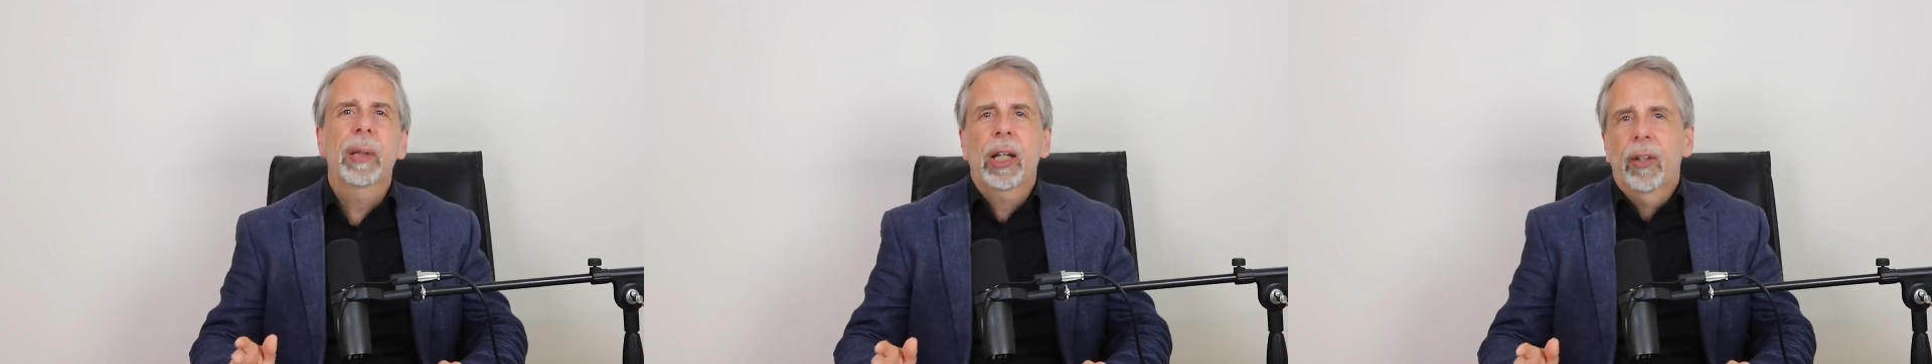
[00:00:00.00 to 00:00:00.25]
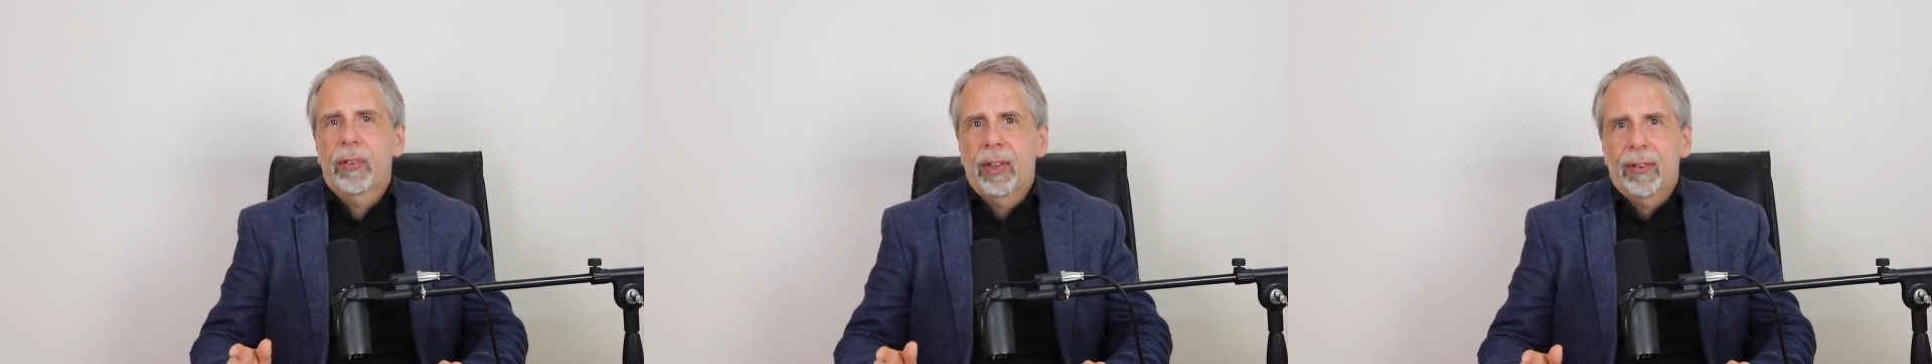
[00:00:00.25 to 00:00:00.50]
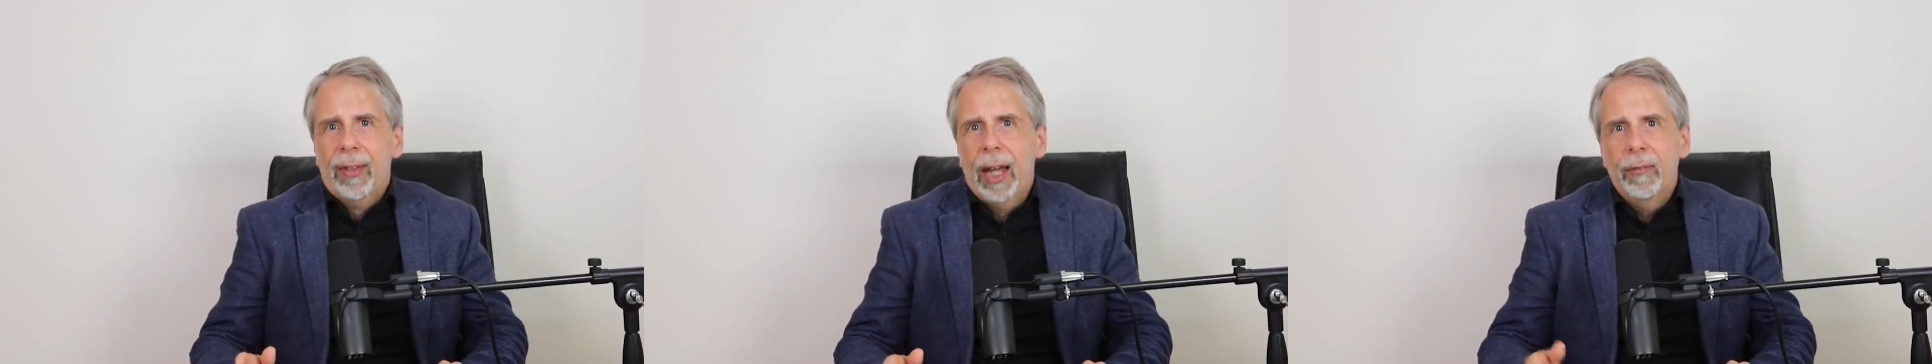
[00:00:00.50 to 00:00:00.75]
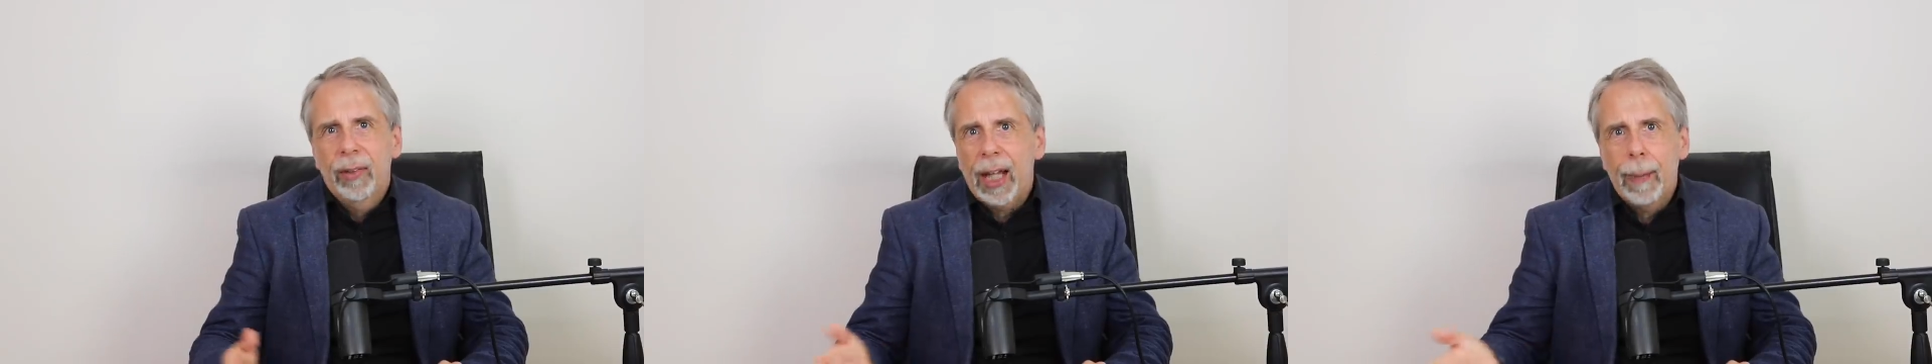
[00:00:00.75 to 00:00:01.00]
because it
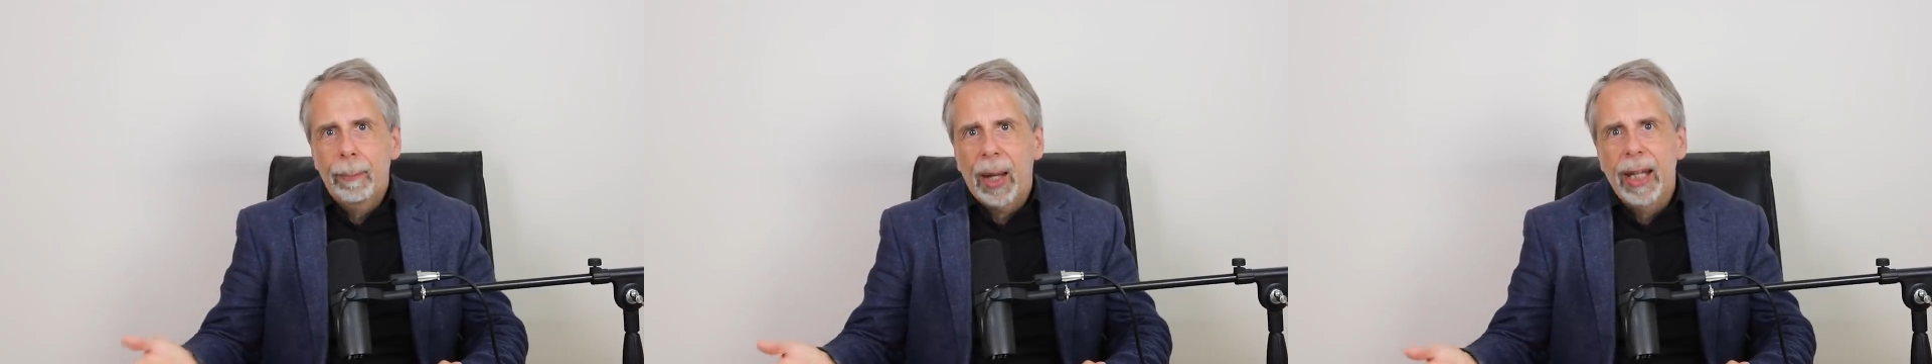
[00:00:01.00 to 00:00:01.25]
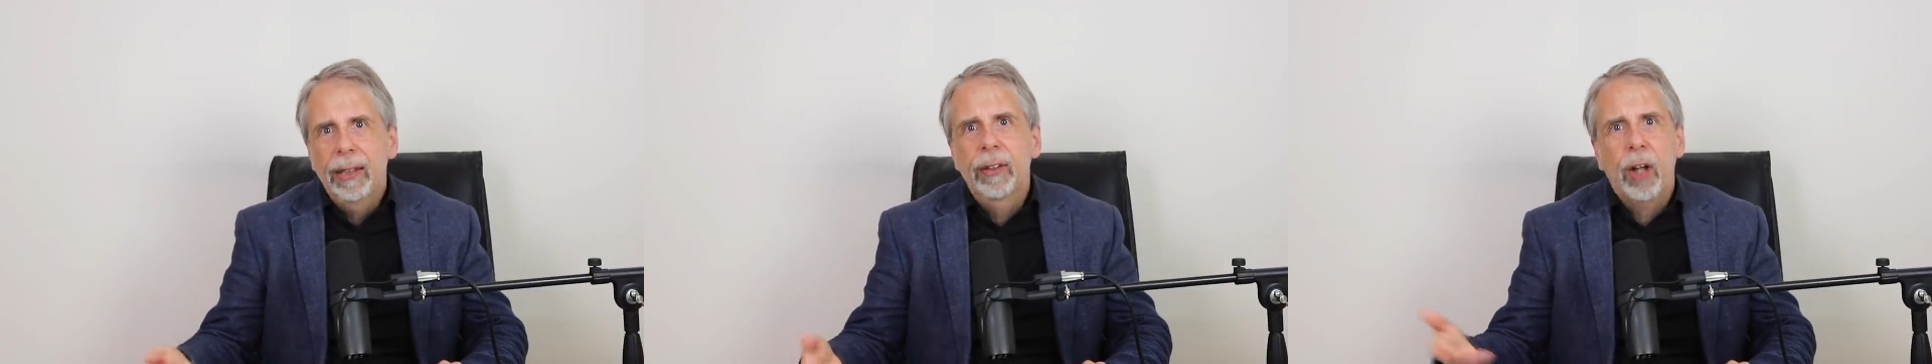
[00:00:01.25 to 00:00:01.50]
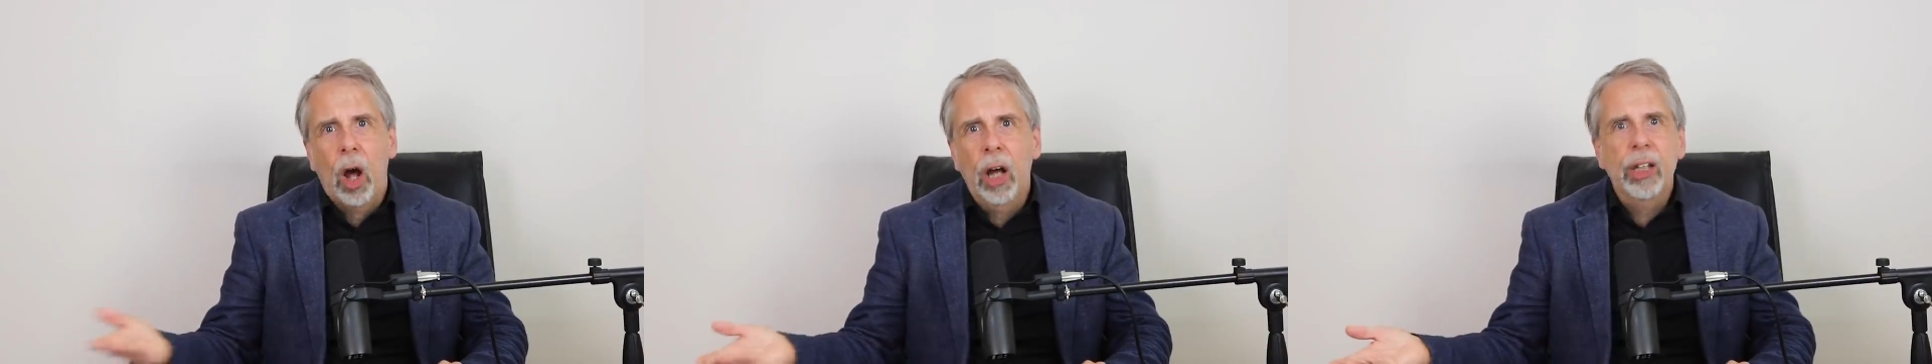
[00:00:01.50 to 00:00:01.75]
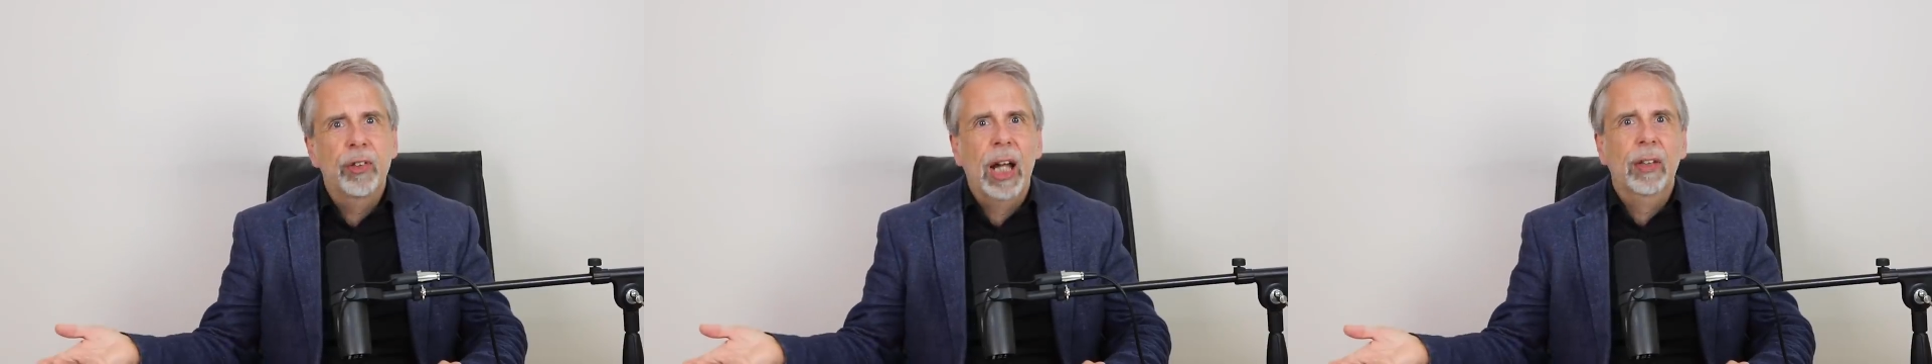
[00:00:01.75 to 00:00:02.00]
said the campaign had
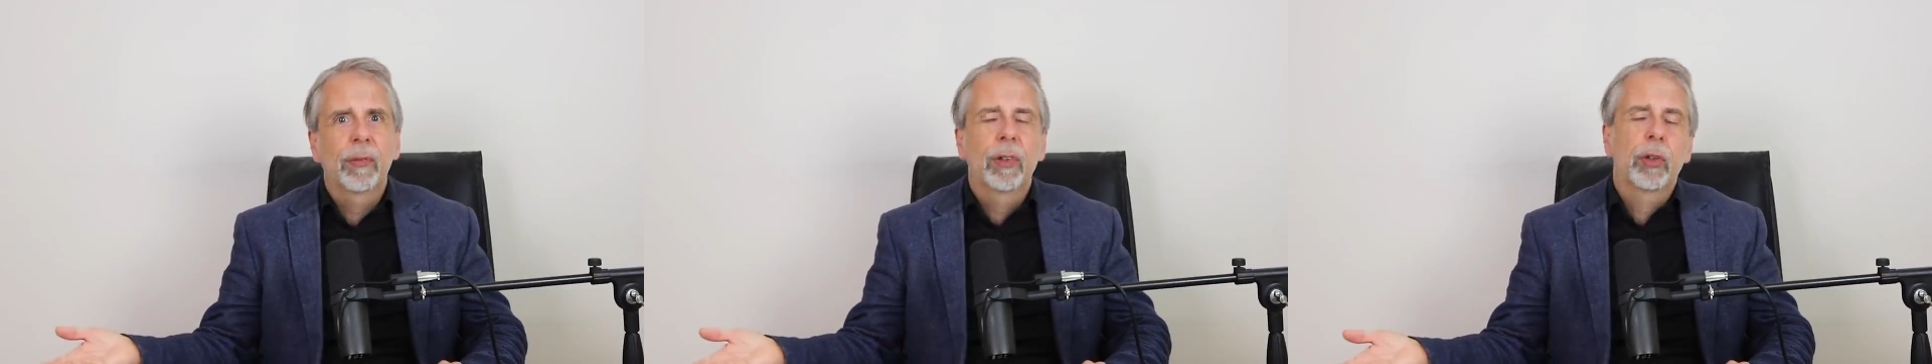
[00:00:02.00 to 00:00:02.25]
hijacked